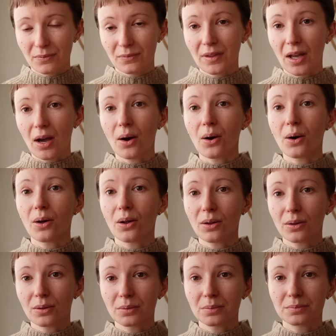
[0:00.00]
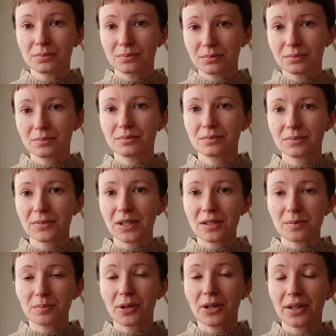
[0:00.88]
the whole
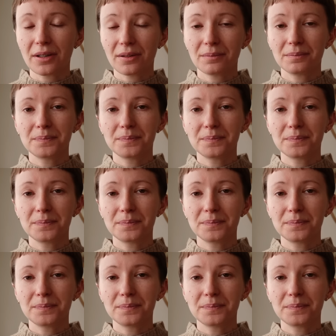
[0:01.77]
this part.